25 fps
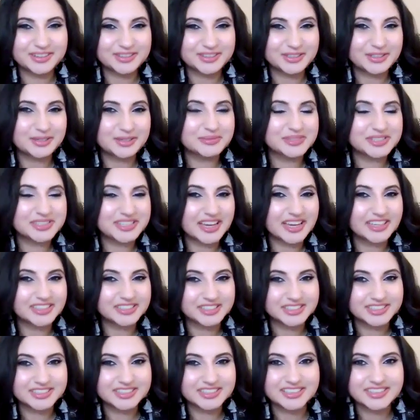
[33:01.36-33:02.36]
the term
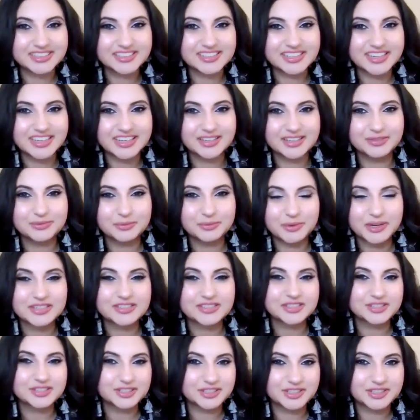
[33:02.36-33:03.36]
sanctions in
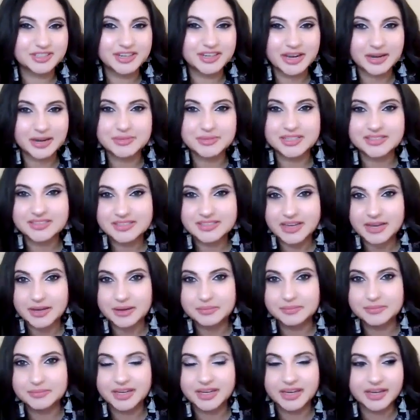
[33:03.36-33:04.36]
Western
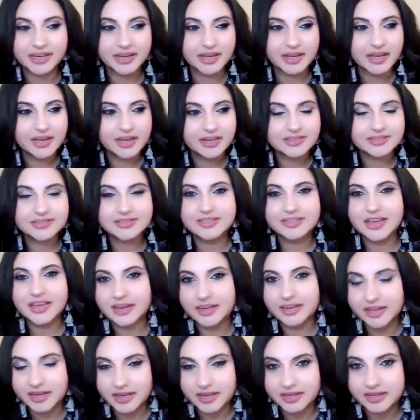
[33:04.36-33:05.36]
MSM, like
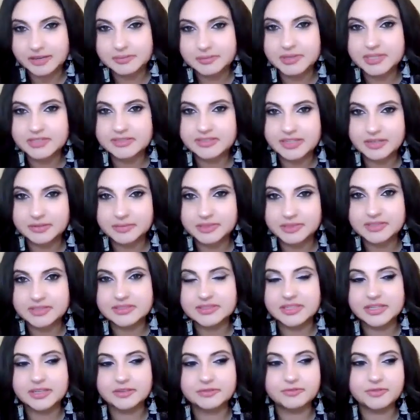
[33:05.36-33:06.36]
CNN,
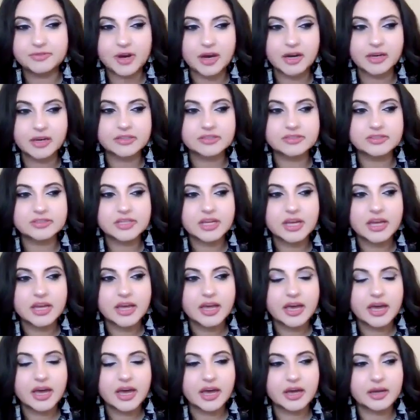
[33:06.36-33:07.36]
MSNBC, Fox.
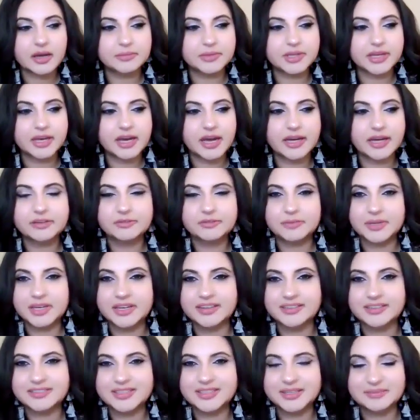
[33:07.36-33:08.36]
They kind of
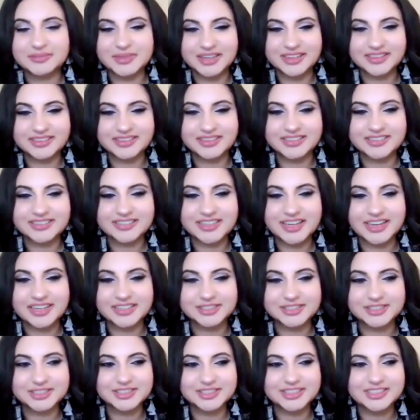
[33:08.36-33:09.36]
make it seem like these
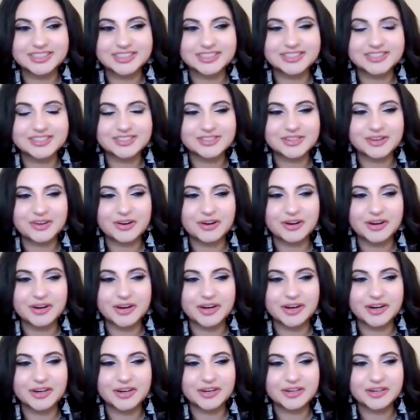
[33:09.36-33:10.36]
sanctions
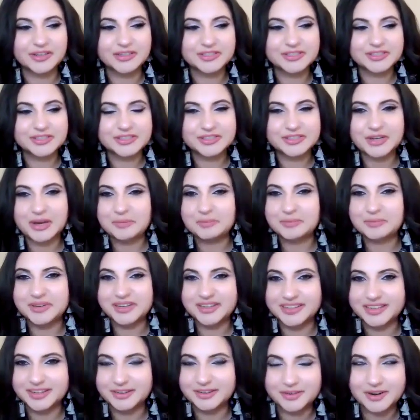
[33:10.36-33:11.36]
are
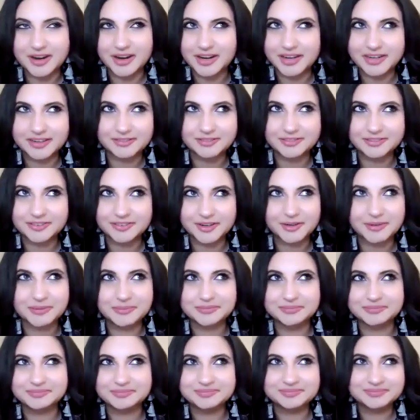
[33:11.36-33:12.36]
stopping Iran
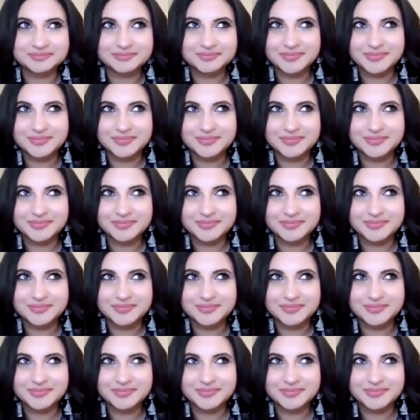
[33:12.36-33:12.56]
from